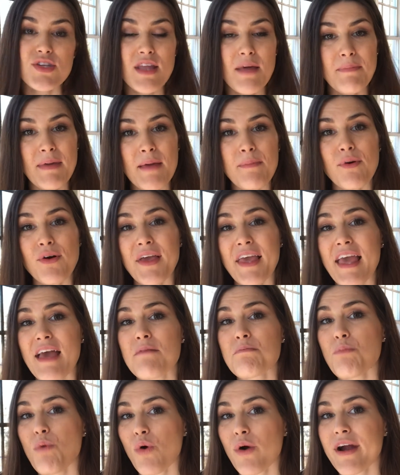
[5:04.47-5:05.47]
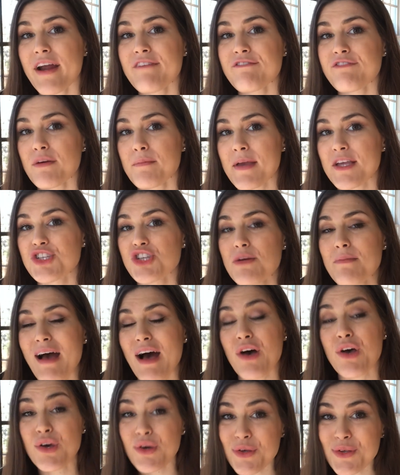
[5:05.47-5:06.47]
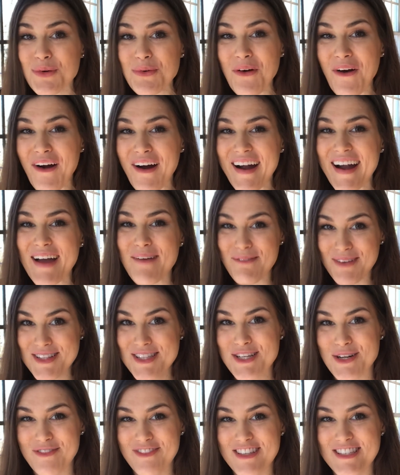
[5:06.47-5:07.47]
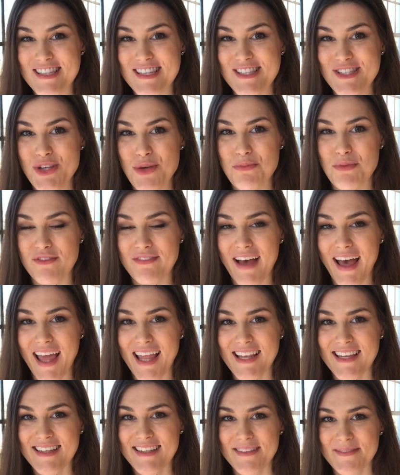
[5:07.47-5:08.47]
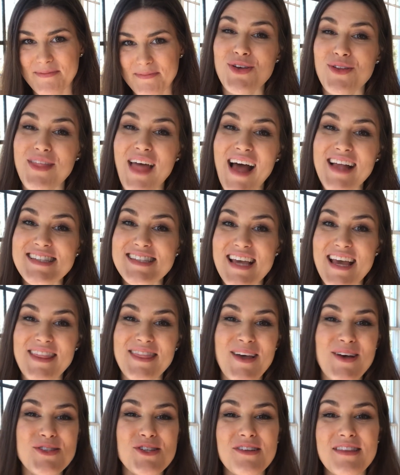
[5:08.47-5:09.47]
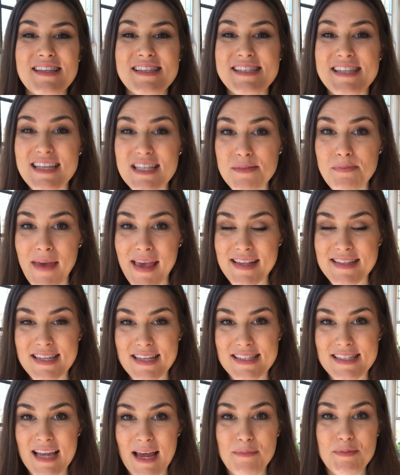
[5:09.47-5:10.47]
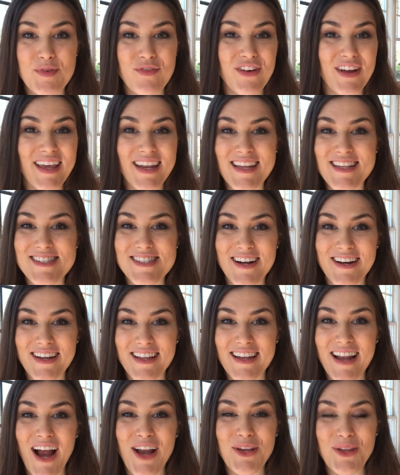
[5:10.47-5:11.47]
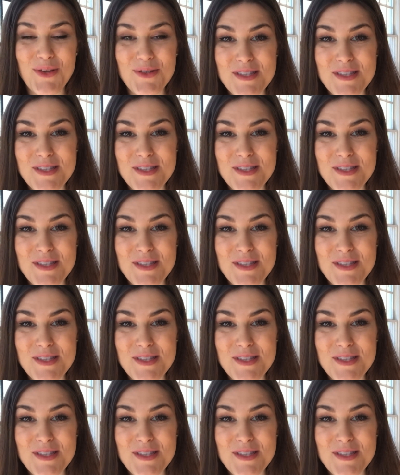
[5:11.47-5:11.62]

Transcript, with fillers: so that people can get more information about who you are and what services you provide. So that's it. Those are the six basic steps for getting started on